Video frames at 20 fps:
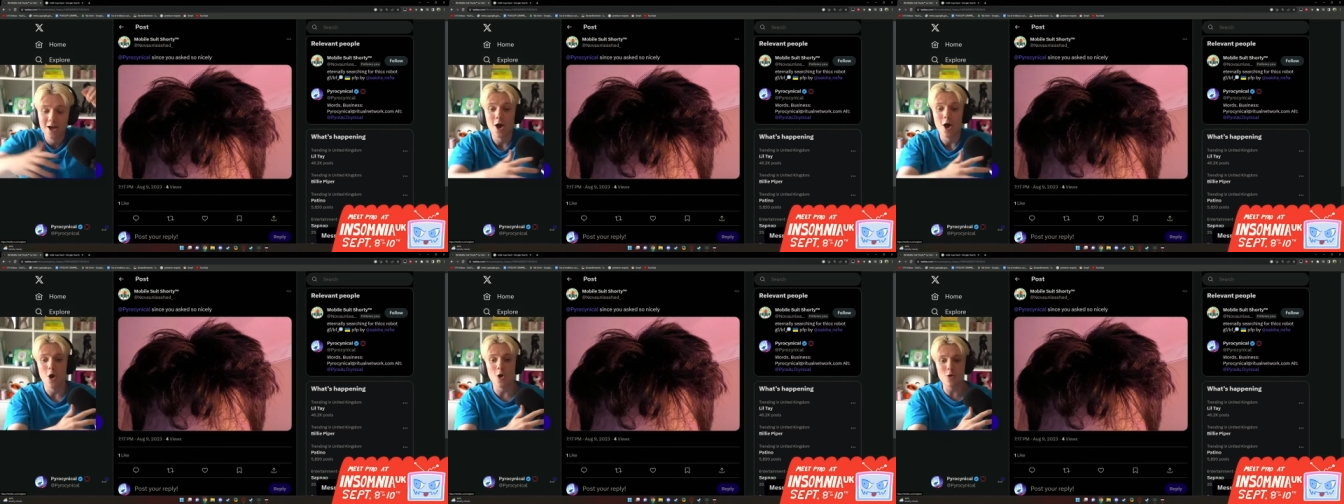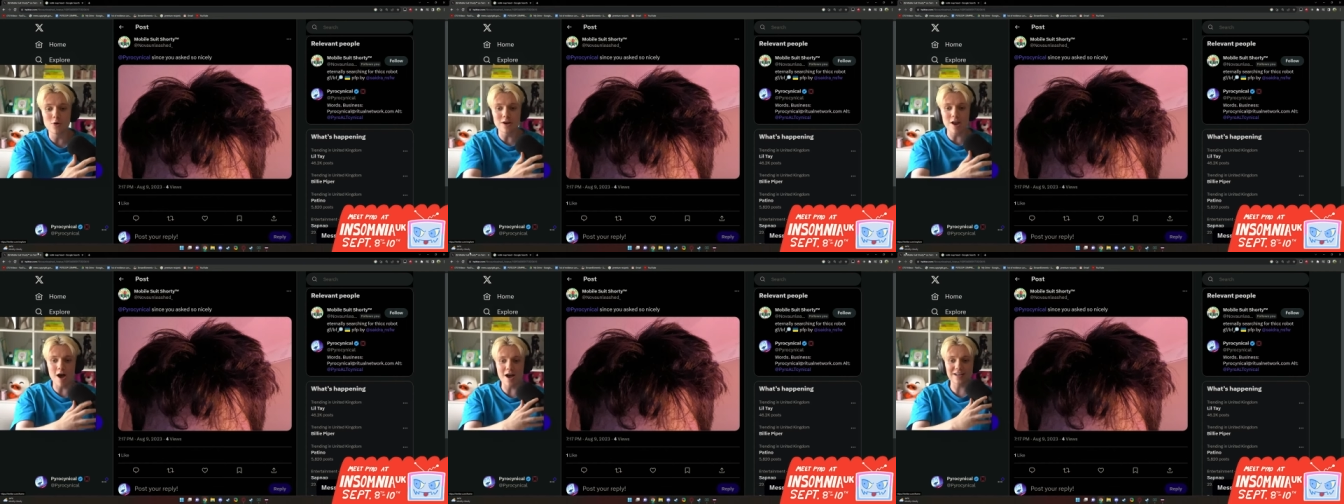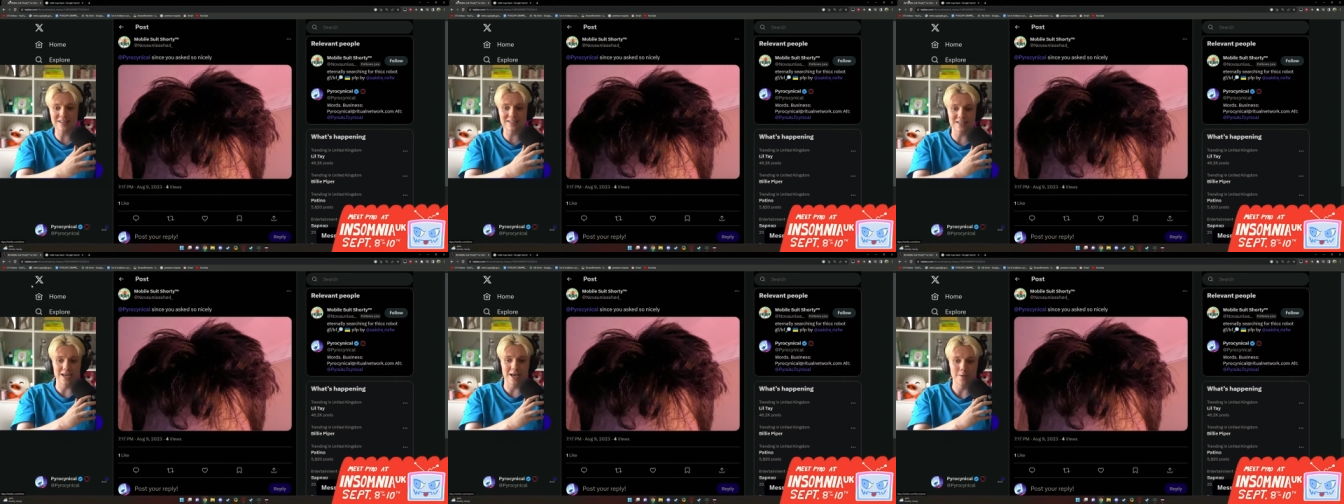Who
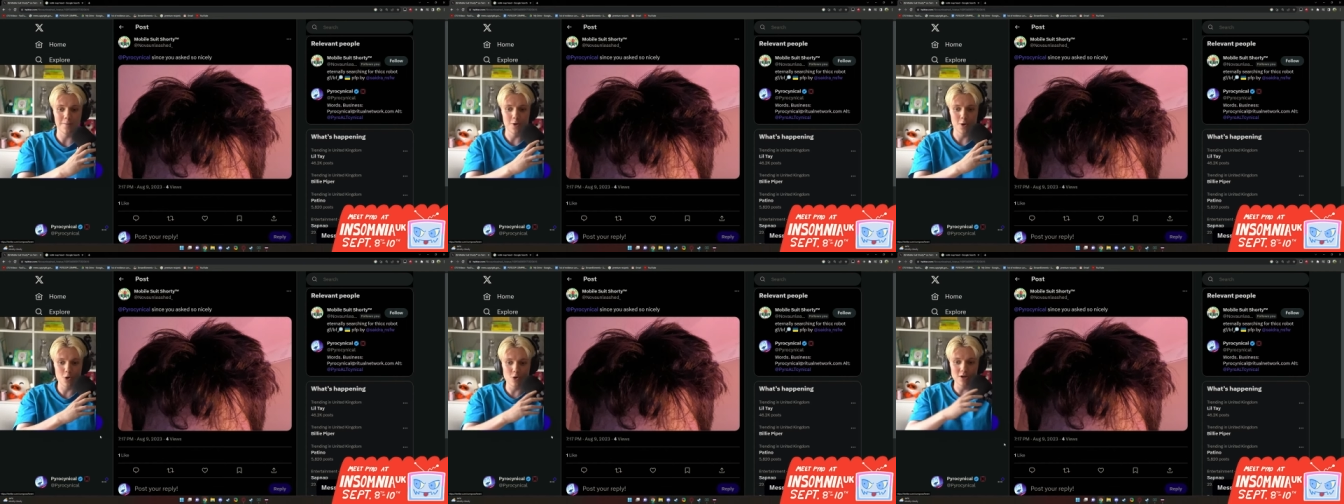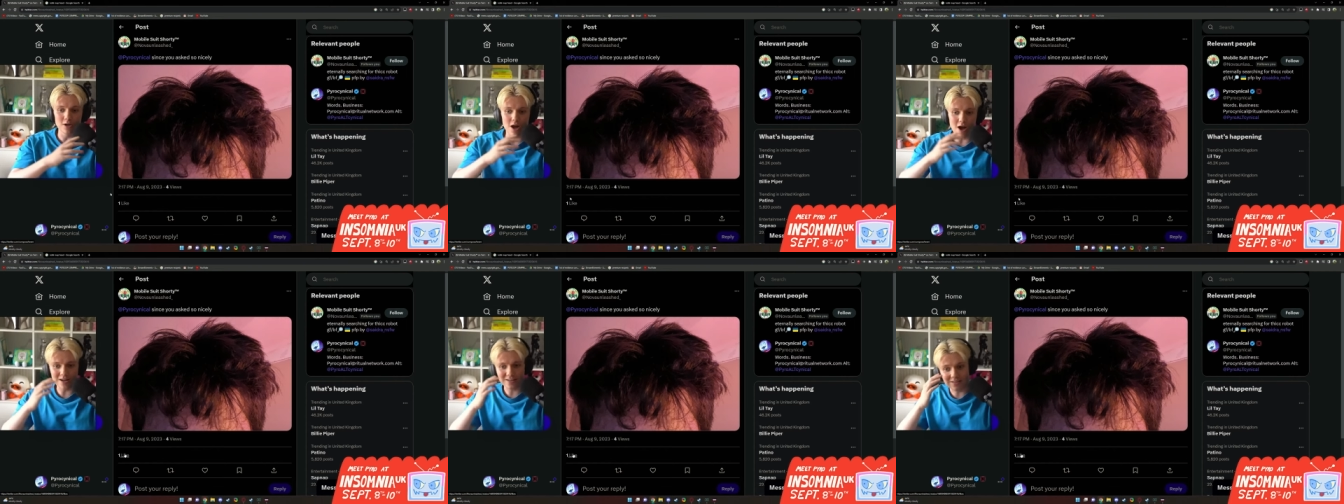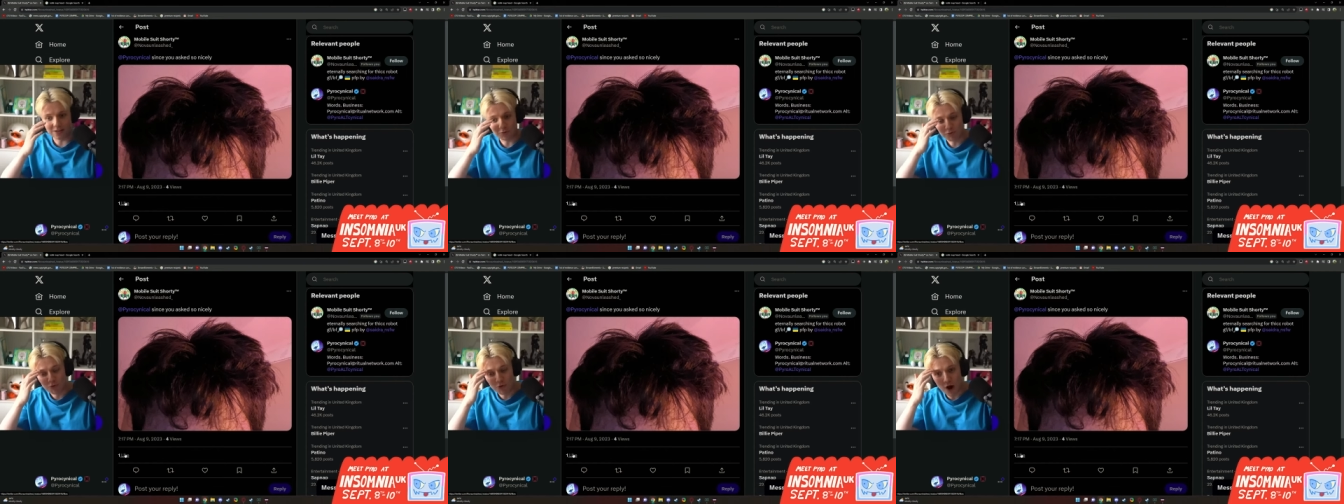liked it? Who liked
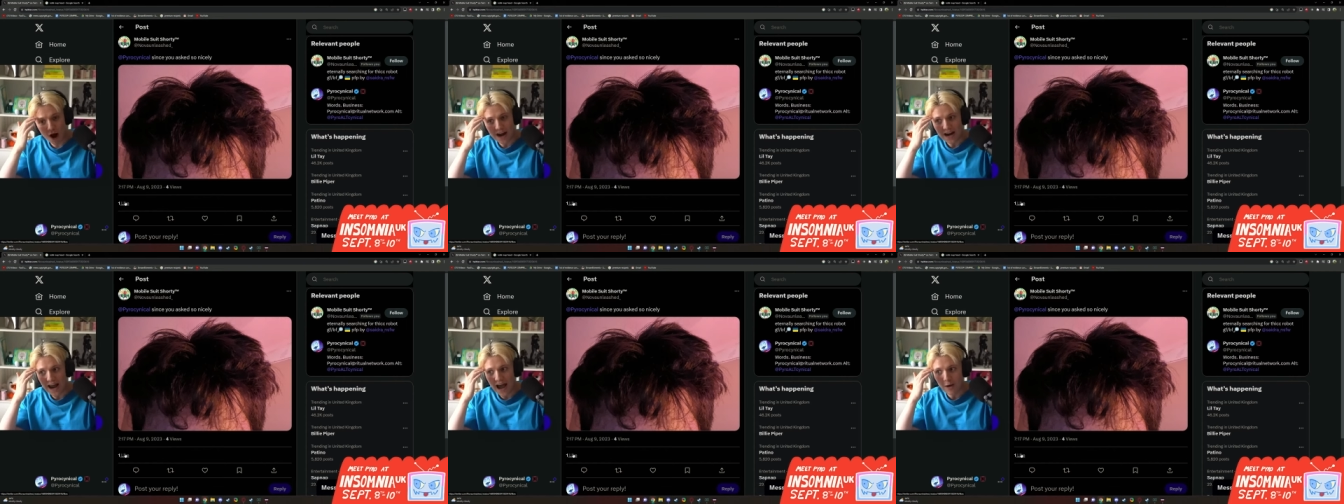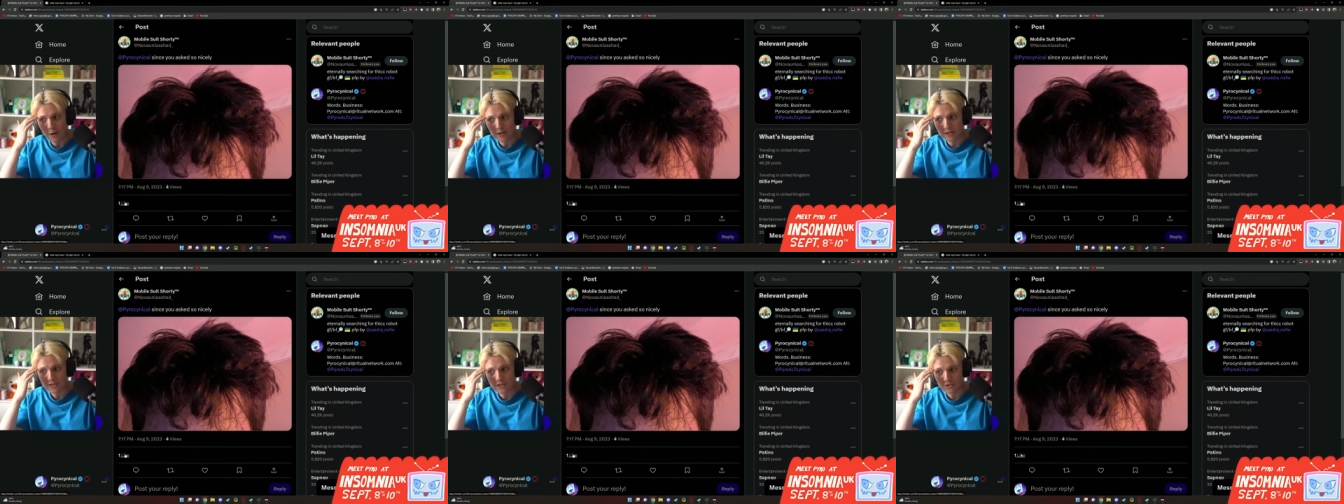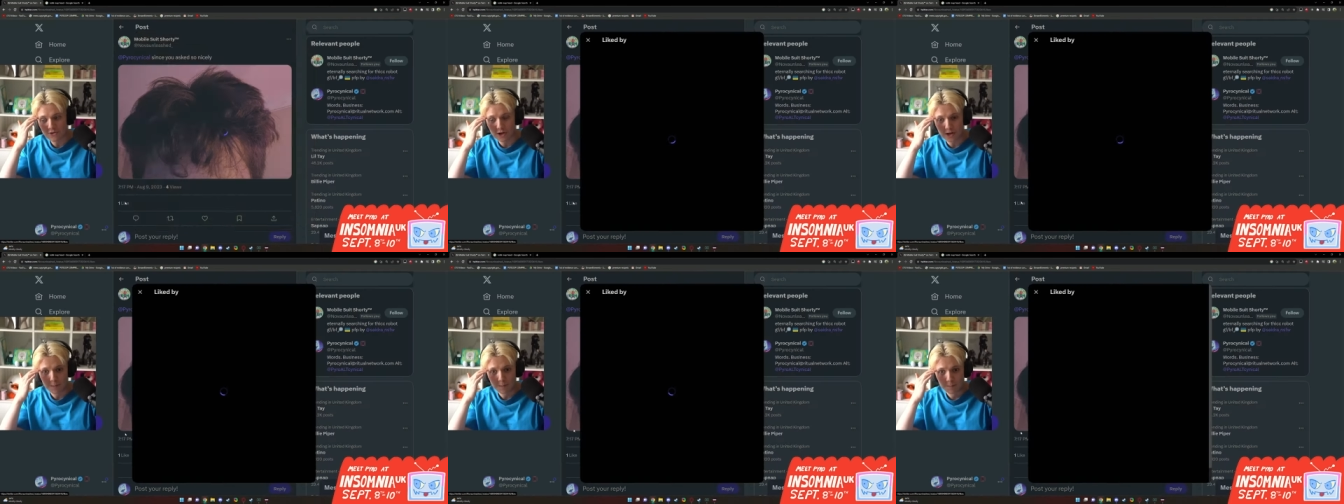it right now on
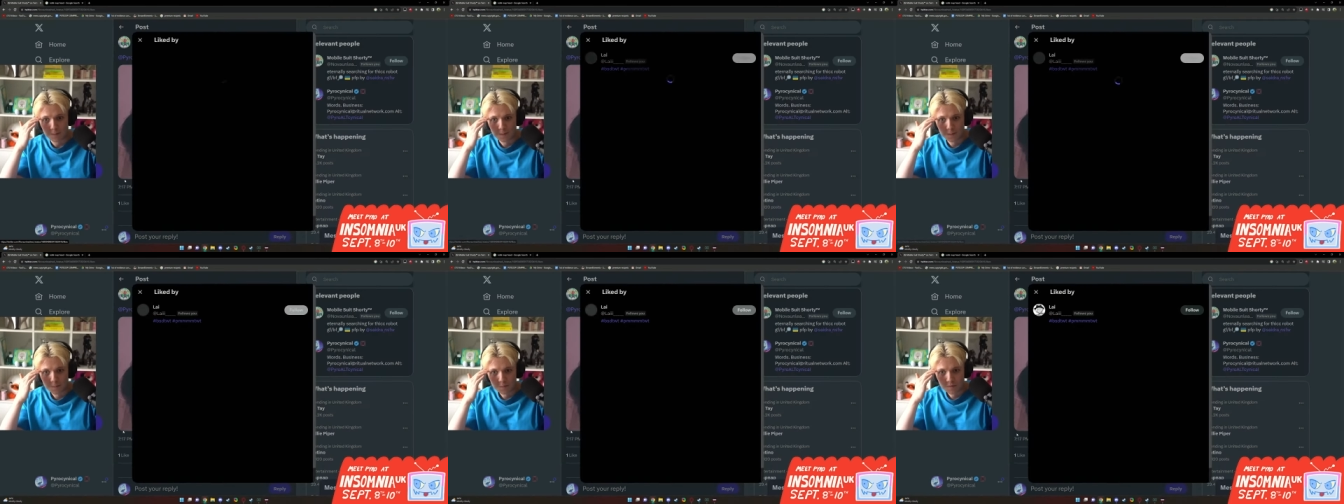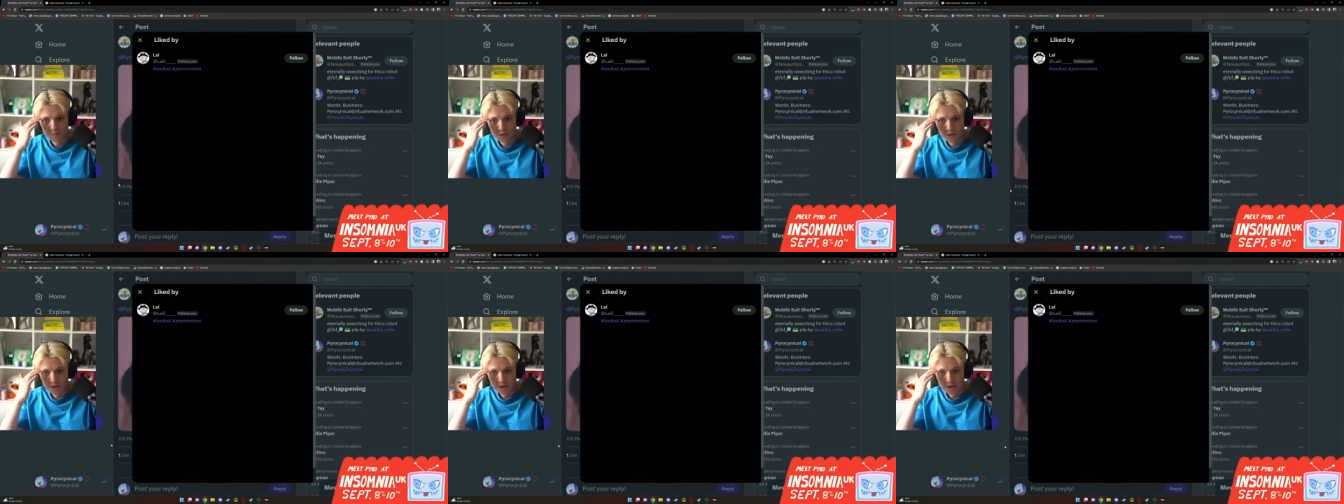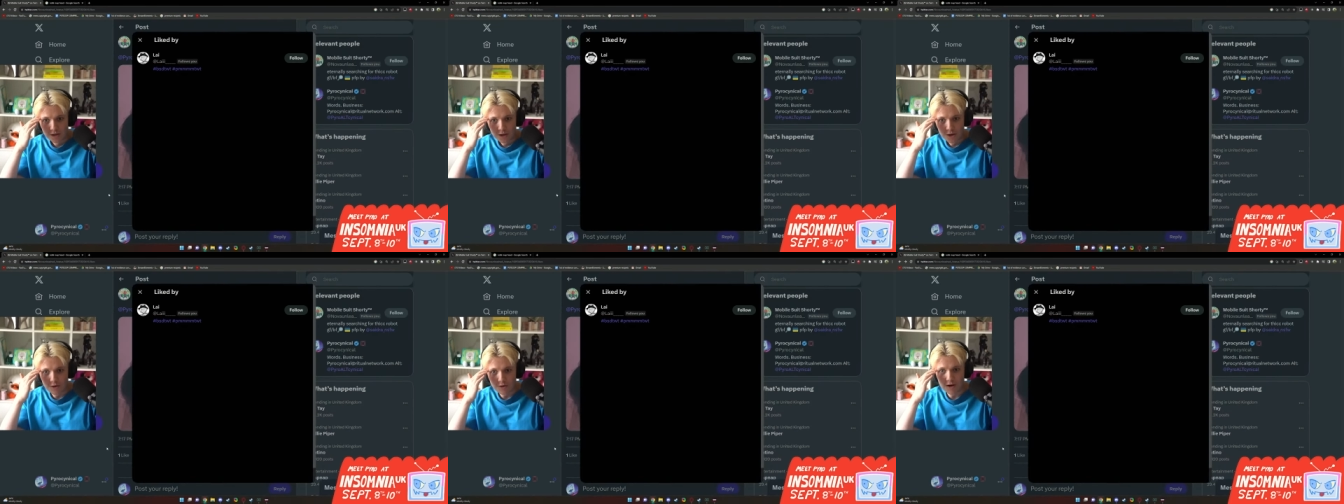stream?
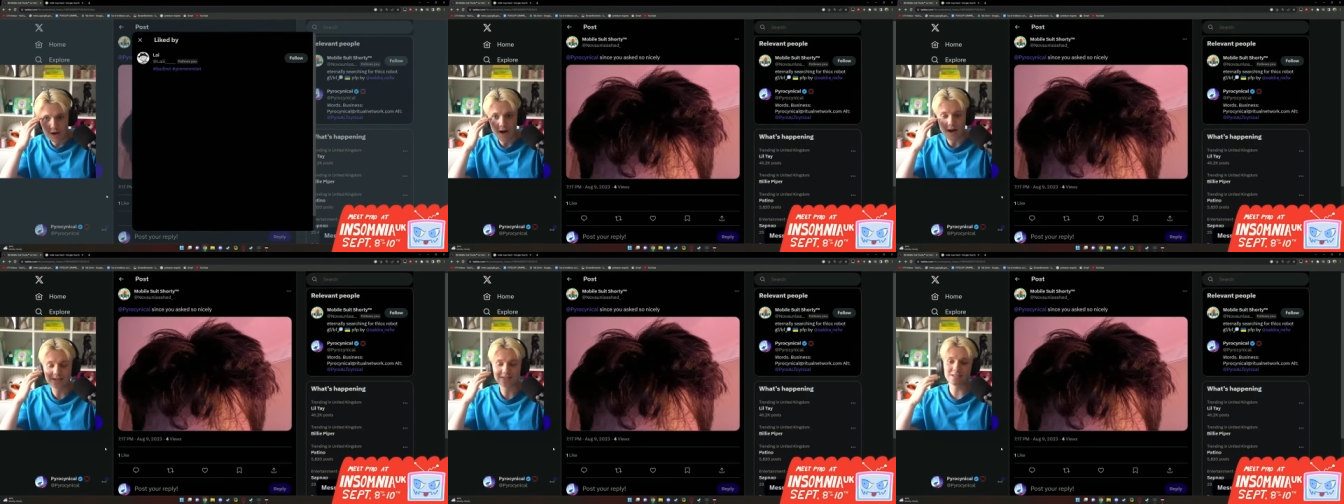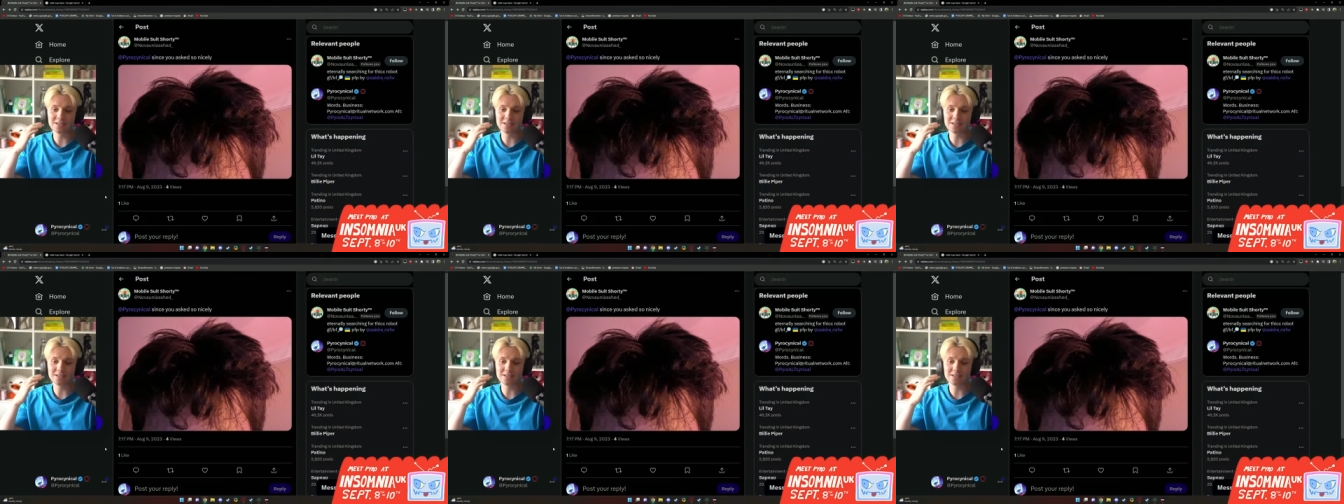Who liked